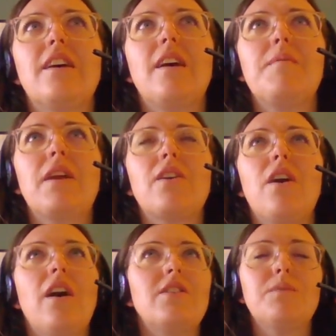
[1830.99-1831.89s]
I mean,
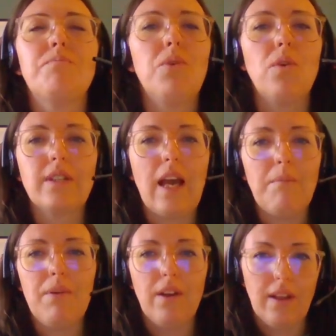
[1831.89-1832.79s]
I just bought a
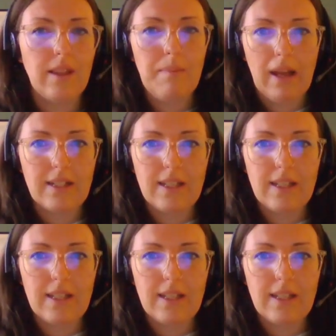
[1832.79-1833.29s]
tablet in the